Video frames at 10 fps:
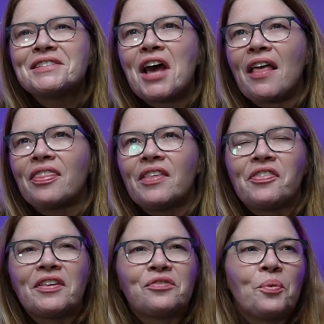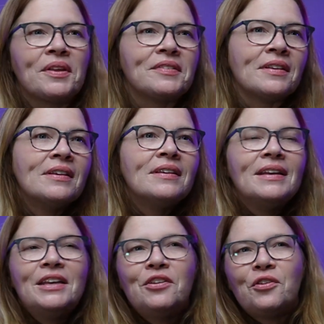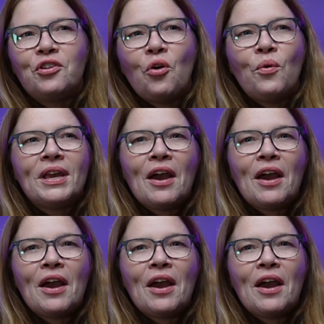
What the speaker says: not that this was, going